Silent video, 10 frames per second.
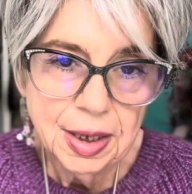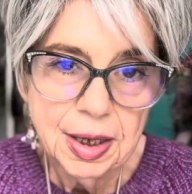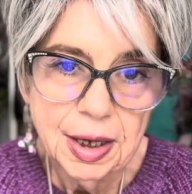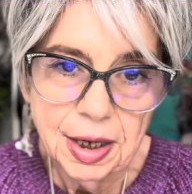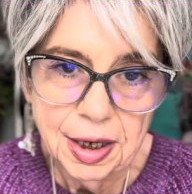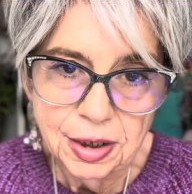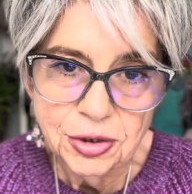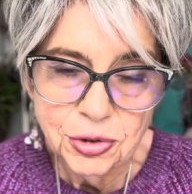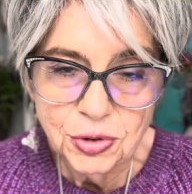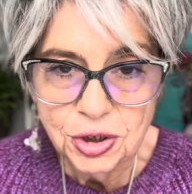And
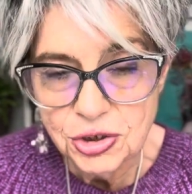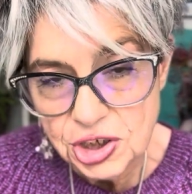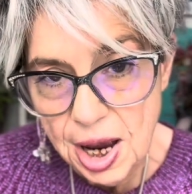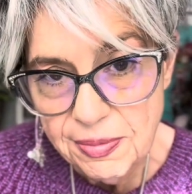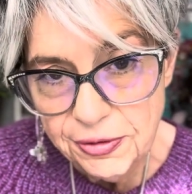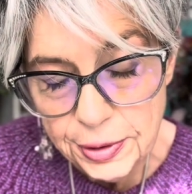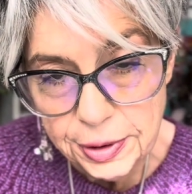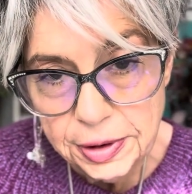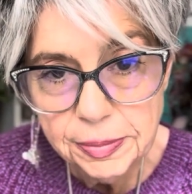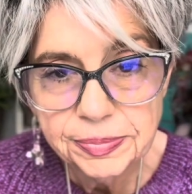you need to shop for
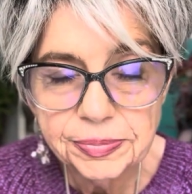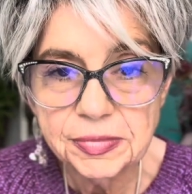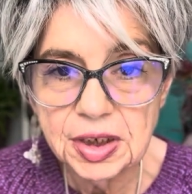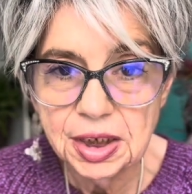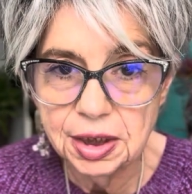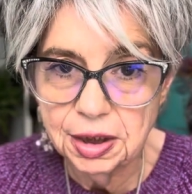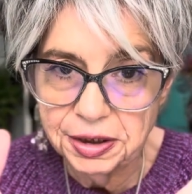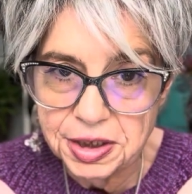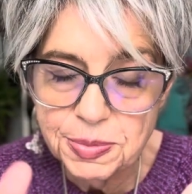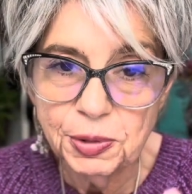her in the
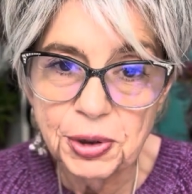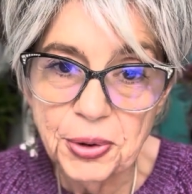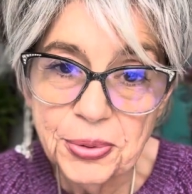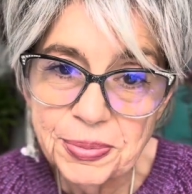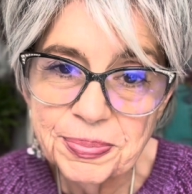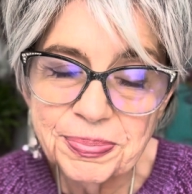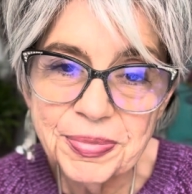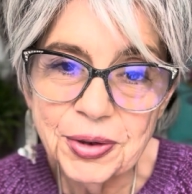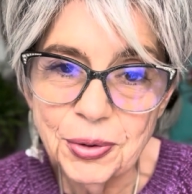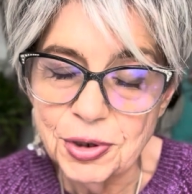links below,
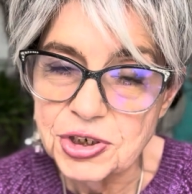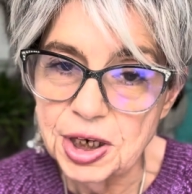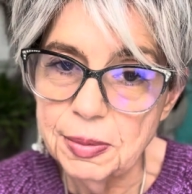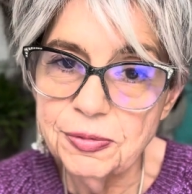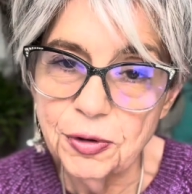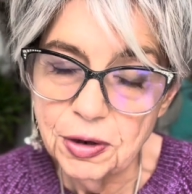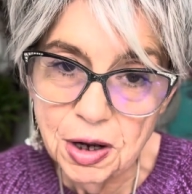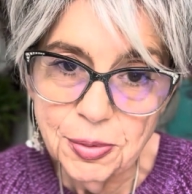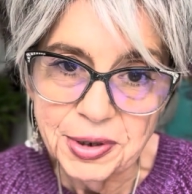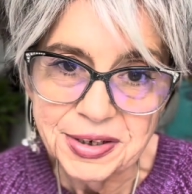or shop for
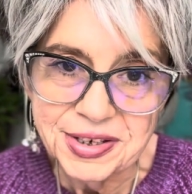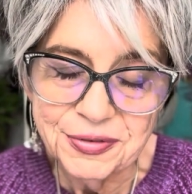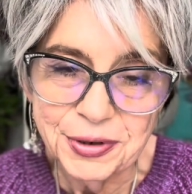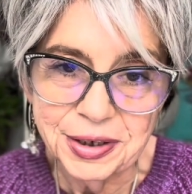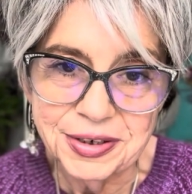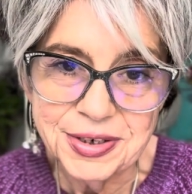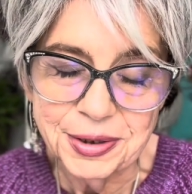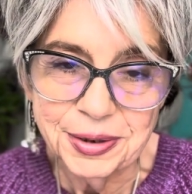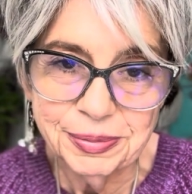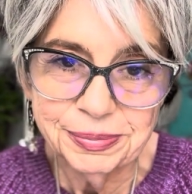all wigs at
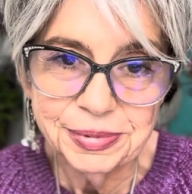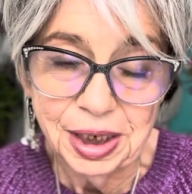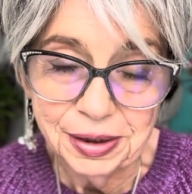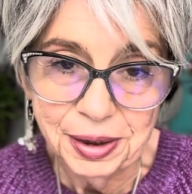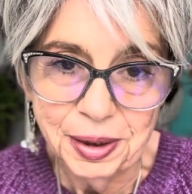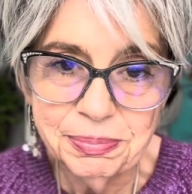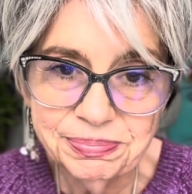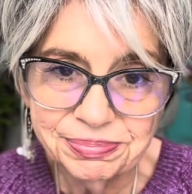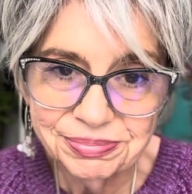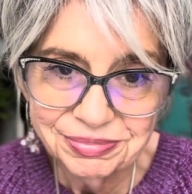frannyshair.com
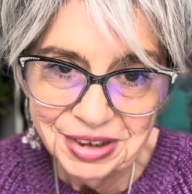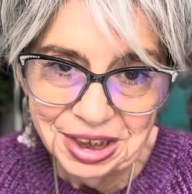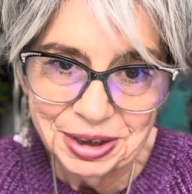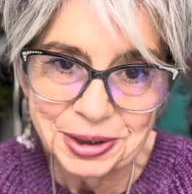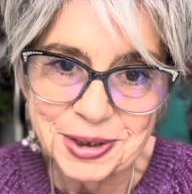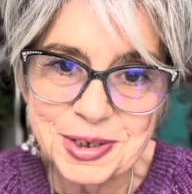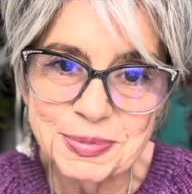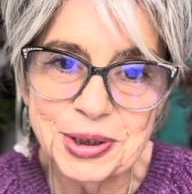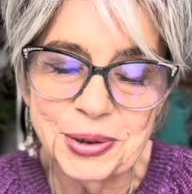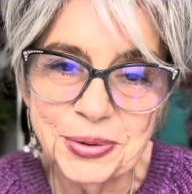in the links
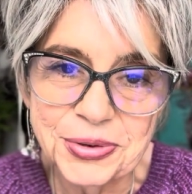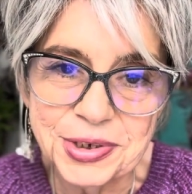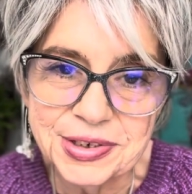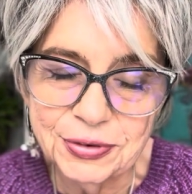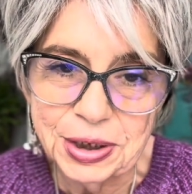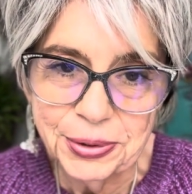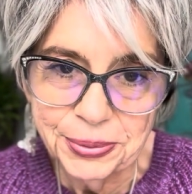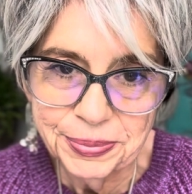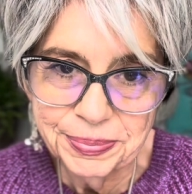below this video.